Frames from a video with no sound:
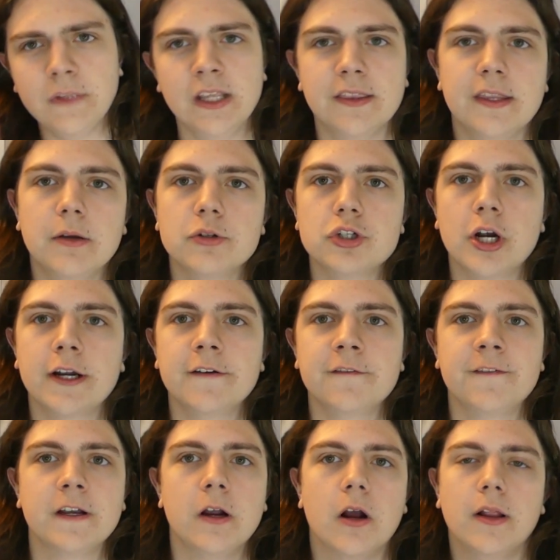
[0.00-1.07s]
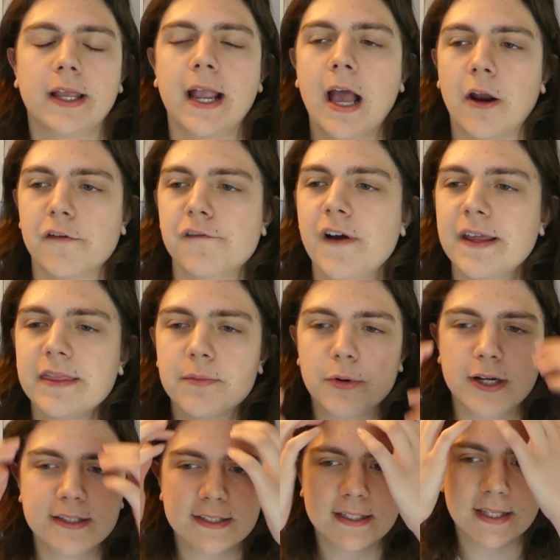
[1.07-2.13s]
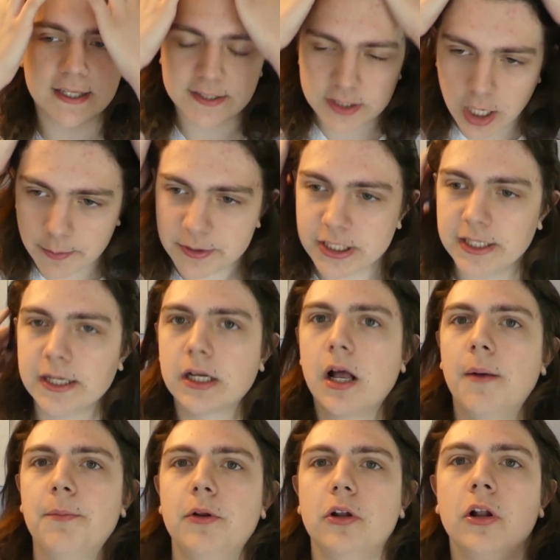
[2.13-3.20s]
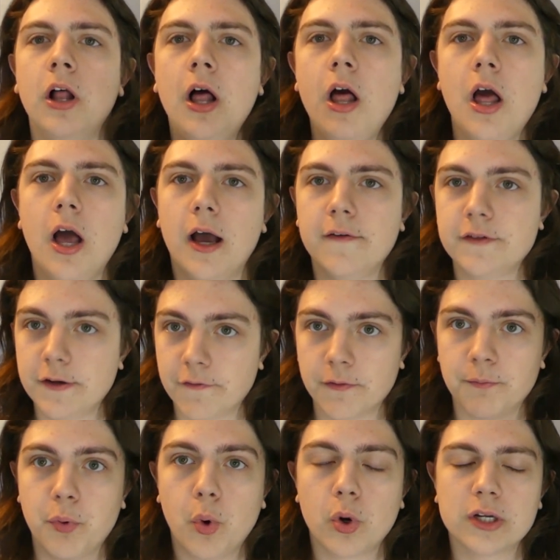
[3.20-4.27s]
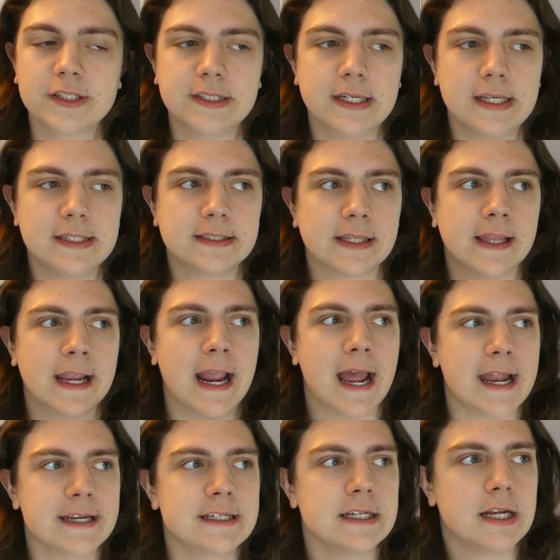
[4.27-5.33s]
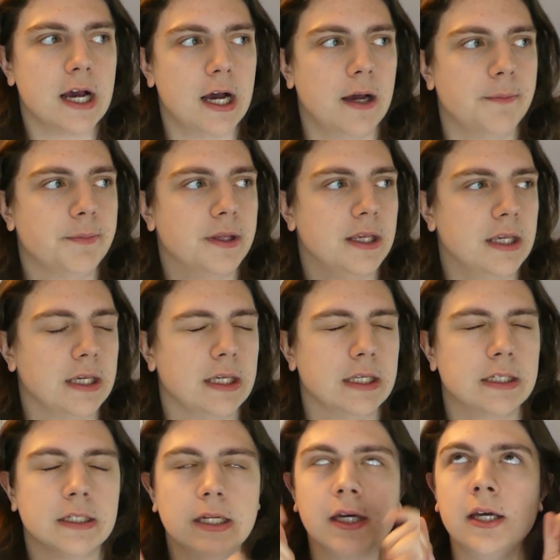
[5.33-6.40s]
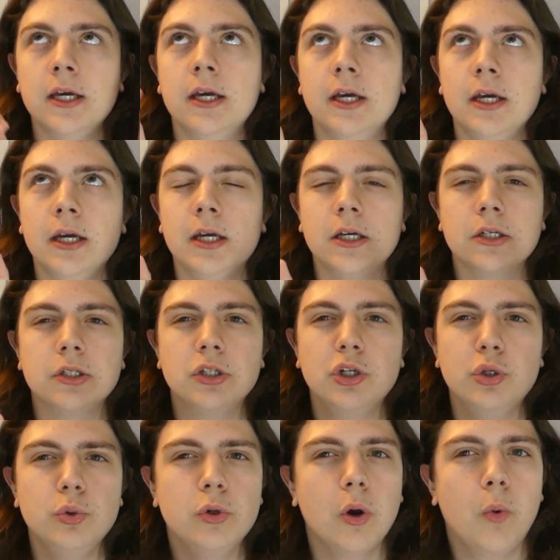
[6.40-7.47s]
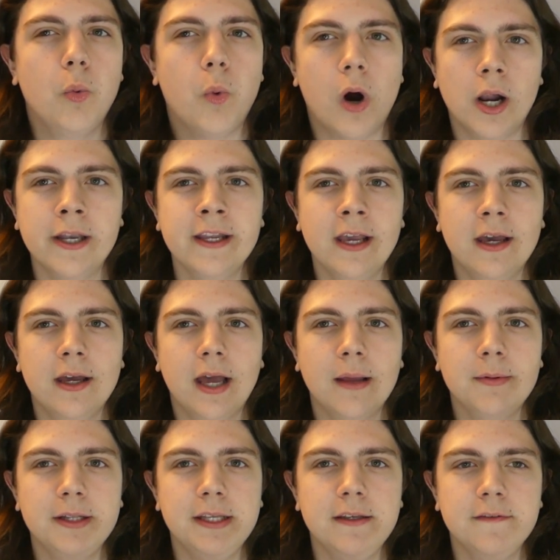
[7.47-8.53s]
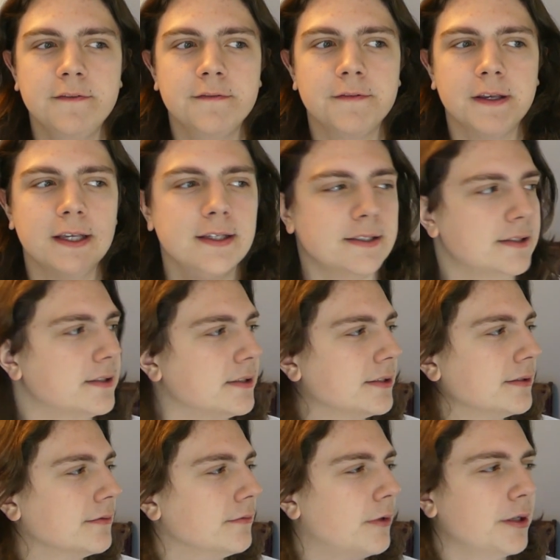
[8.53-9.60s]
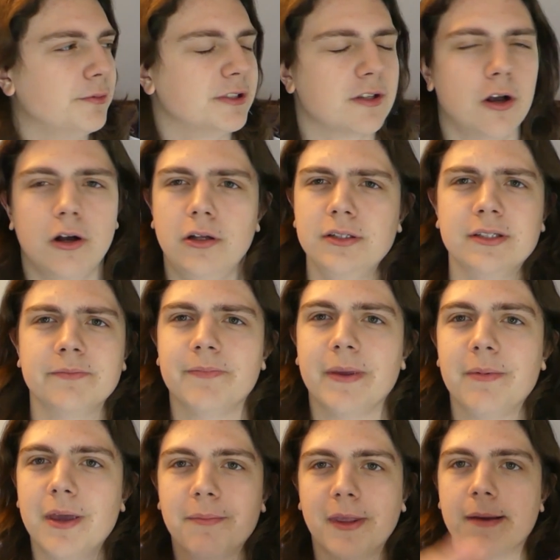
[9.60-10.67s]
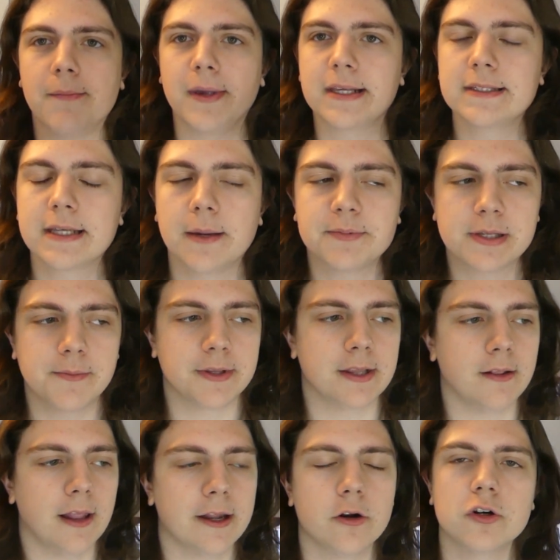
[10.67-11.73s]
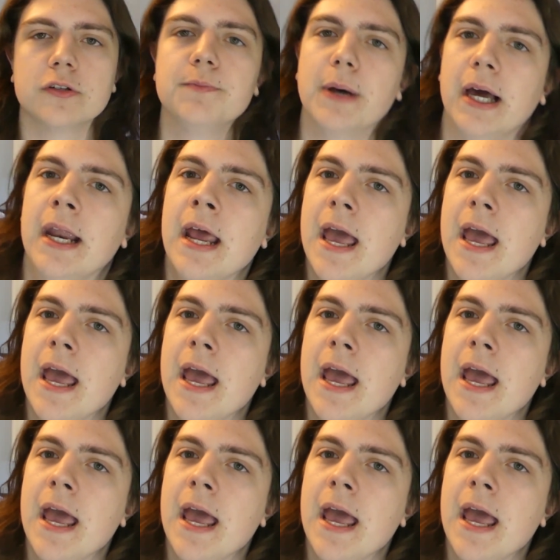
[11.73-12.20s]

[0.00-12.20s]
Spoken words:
they were trying to figure out like how to find the bracelet. They stopped in a couple of different port cities, and they ended up in Kugawanya, I believe is what it was called. Maybe I'm like mixing up some of the letters, but